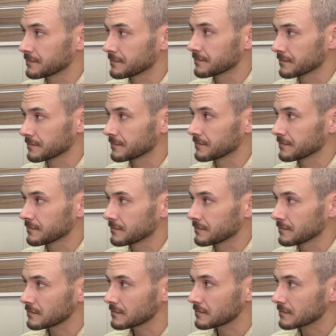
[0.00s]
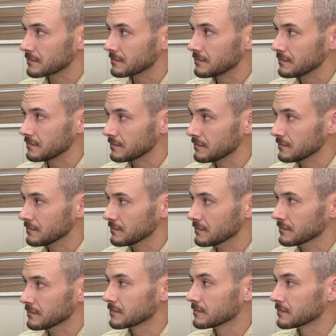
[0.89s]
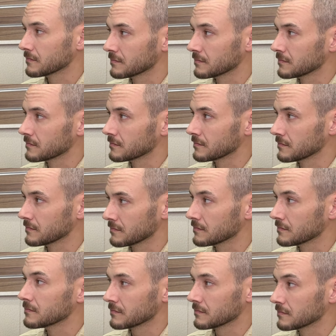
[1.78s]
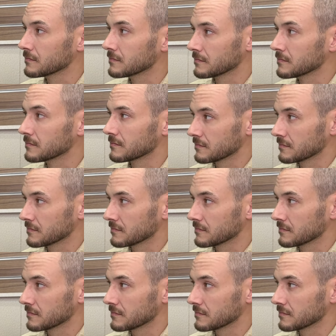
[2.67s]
(not speaking)